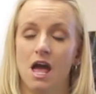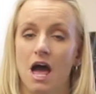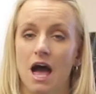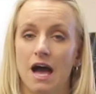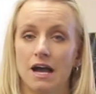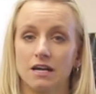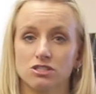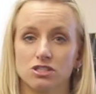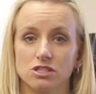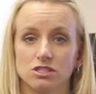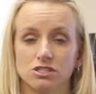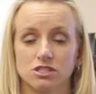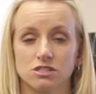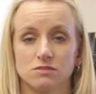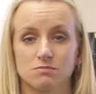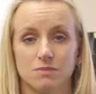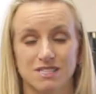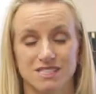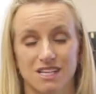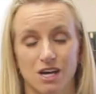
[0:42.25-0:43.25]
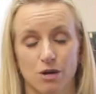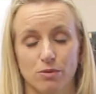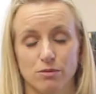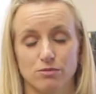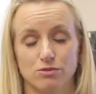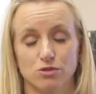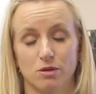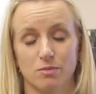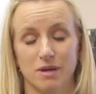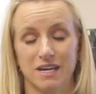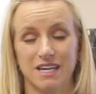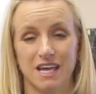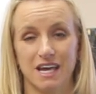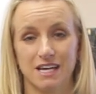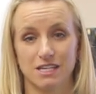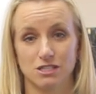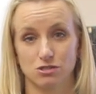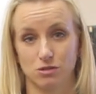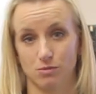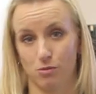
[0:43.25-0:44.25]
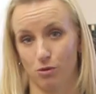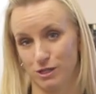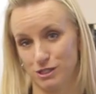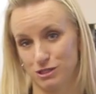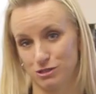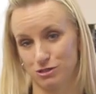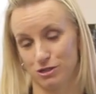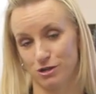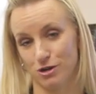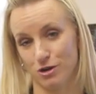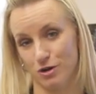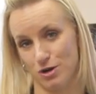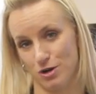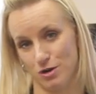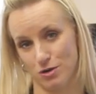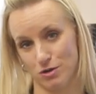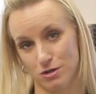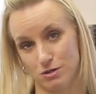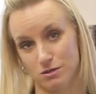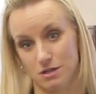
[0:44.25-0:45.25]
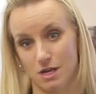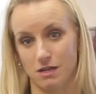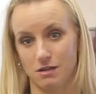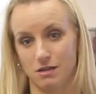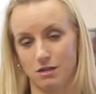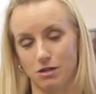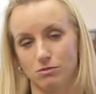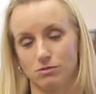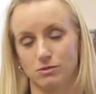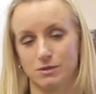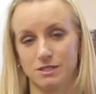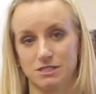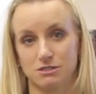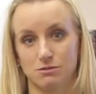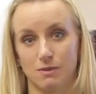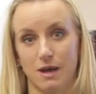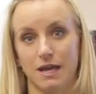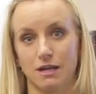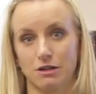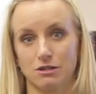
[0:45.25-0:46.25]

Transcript: Actually, it's just meant to help absorb any extra moisture or odor that, you know, when you sweat,